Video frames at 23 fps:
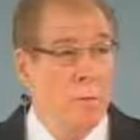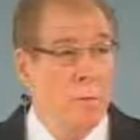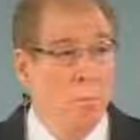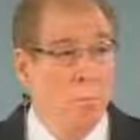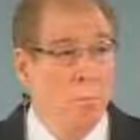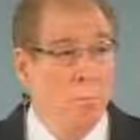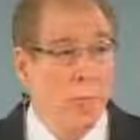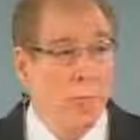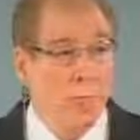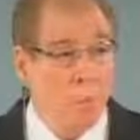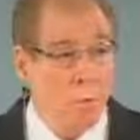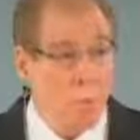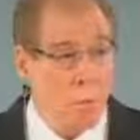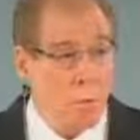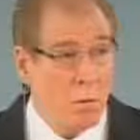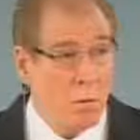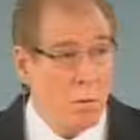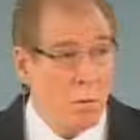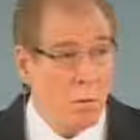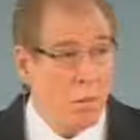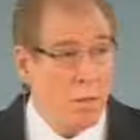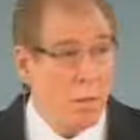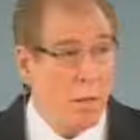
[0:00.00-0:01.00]

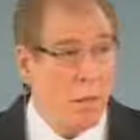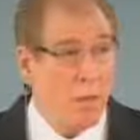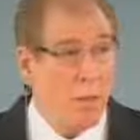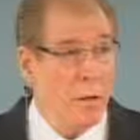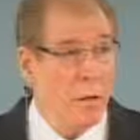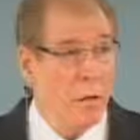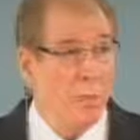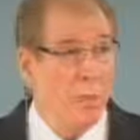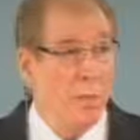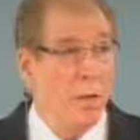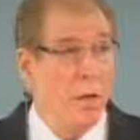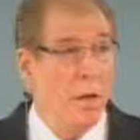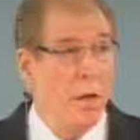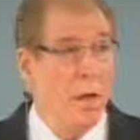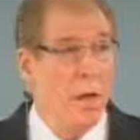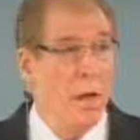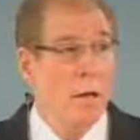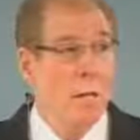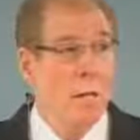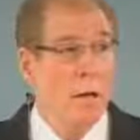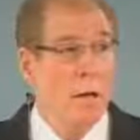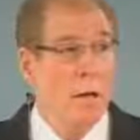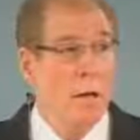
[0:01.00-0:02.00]
mystical ideas, a
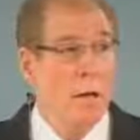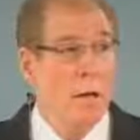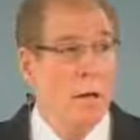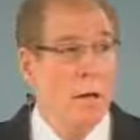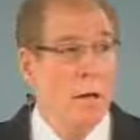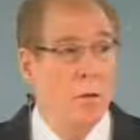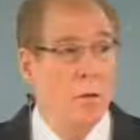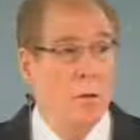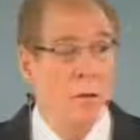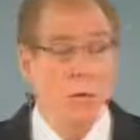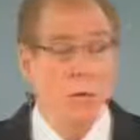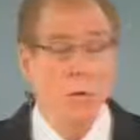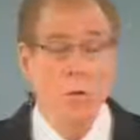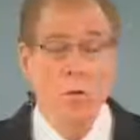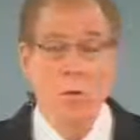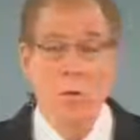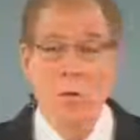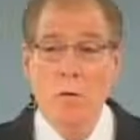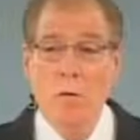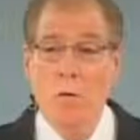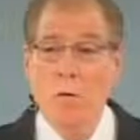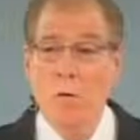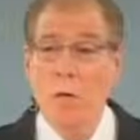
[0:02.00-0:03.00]
lot of ideas that are
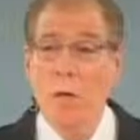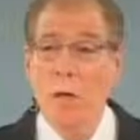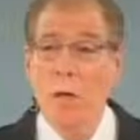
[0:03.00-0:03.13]
just